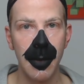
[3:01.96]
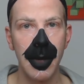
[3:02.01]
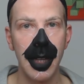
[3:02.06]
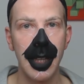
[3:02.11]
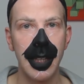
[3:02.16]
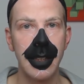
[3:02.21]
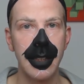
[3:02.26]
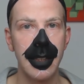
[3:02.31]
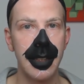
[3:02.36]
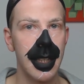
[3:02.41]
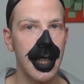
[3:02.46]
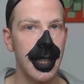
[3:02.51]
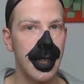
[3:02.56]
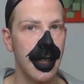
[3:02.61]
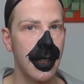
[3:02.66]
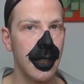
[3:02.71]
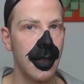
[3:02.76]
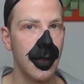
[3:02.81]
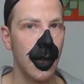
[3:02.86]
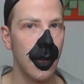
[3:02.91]
Gum and let
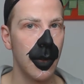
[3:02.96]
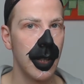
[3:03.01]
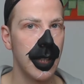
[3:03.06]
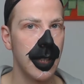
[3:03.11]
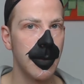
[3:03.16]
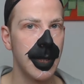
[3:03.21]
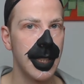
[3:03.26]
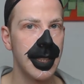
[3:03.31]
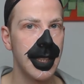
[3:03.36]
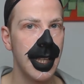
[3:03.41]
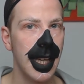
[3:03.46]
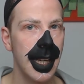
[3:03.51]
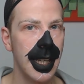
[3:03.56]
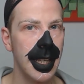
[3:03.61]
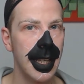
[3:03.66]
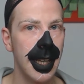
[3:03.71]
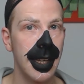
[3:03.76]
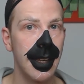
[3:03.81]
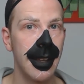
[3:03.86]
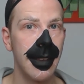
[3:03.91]
it go a little bit
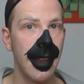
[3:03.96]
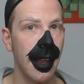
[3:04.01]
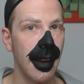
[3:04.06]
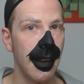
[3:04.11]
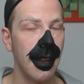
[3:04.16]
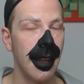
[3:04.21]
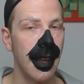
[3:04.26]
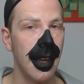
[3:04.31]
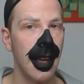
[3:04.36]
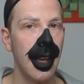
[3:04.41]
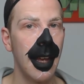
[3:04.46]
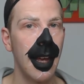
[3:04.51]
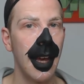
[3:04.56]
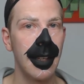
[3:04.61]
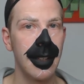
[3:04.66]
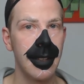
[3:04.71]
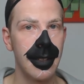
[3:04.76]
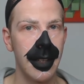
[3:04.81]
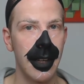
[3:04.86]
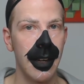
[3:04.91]
tacky, and then
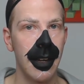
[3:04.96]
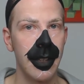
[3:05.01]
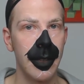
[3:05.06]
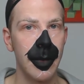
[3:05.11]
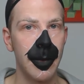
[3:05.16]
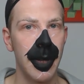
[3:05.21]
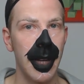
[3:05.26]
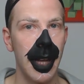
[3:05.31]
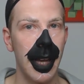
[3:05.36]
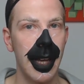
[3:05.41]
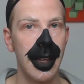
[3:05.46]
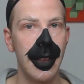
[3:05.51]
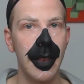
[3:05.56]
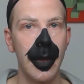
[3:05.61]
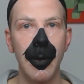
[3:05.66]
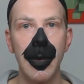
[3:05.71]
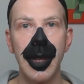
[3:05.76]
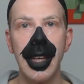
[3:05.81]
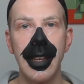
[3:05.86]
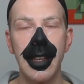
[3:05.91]
I start applying
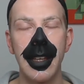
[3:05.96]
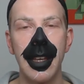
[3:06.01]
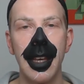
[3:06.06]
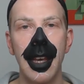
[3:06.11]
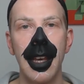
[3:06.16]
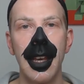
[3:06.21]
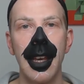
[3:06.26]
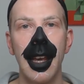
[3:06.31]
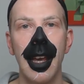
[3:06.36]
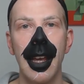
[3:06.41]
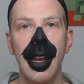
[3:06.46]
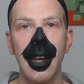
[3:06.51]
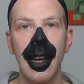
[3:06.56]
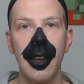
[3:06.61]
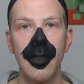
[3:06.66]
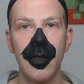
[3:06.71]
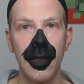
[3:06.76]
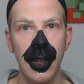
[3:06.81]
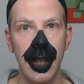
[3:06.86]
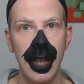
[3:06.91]
the beak. And
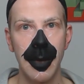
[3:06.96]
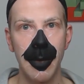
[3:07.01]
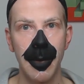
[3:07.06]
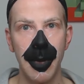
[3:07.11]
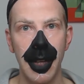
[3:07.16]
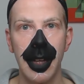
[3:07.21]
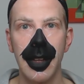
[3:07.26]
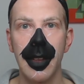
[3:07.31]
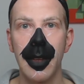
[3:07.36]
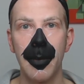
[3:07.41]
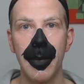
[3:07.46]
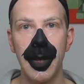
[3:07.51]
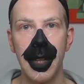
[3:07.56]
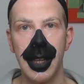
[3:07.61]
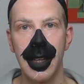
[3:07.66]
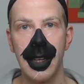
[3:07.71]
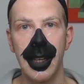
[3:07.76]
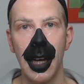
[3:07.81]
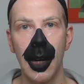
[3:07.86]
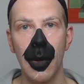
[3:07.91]
after I apply the
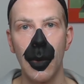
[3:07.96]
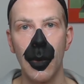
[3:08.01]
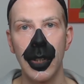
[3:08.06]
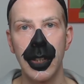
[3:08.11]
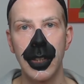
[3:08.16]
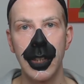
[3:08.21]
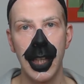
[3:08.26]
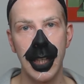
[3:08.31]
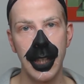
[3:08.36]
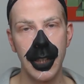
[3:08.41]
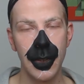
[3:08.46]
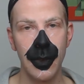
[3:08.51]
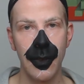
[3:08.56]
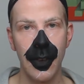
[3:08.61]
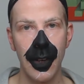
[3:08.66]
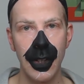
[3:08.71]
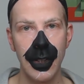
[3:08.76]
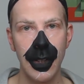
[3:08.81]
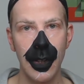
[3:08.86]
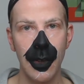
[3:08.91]
beak, I will change to
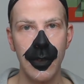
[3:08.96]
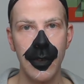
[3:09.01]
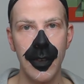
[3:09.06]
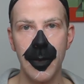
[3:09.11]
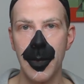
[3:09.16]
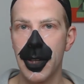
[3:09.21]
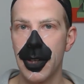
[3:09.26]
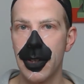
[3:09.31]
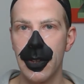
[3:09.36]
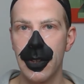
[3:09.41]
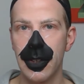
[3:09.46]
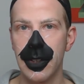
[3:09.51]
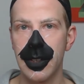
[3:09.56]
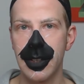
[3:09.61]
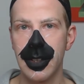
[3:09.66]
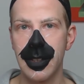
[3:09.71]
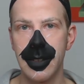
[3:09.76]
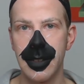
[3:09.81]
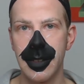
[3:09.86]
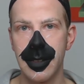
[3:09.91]
voiceover
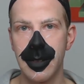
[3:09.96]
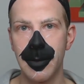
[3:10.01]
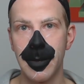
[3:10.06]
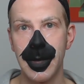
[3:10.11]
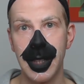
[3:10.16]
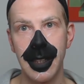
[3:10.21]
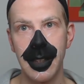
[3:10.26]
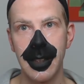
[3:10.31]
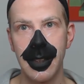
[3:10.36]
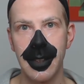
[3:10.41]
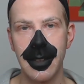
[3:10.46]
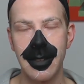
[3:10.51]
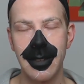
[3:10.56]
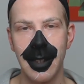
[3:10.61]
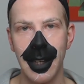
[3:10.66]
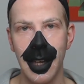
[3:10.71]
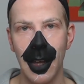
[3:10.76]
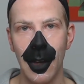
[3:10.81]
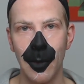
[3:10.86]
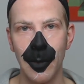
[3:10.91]
because the beak
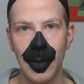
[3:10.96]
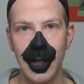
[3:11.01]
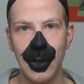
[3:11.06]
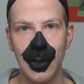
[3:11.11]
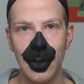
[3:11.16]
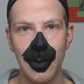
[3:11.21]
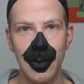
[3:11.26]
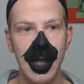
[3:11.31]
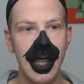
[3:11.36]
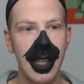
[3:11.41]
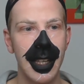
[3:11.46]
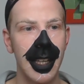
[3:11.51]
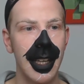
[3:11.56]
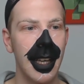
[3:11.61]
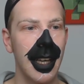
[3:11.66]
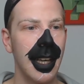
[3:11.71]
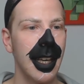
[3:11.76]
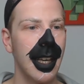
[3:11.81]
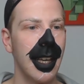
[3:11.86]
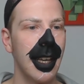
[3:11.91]
doesn't allow me to speak.